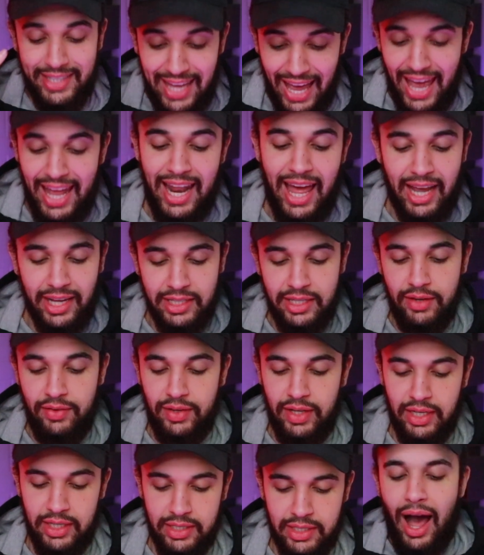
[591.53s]
10
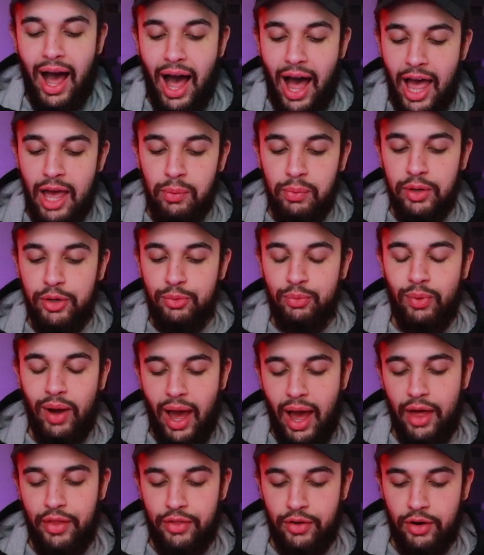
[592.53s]
activities. I would
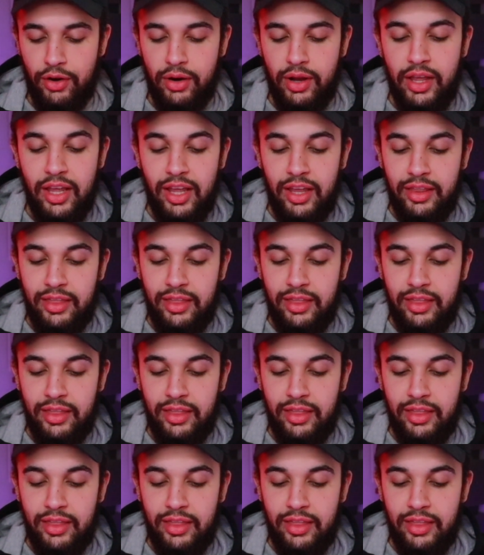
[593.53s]
rather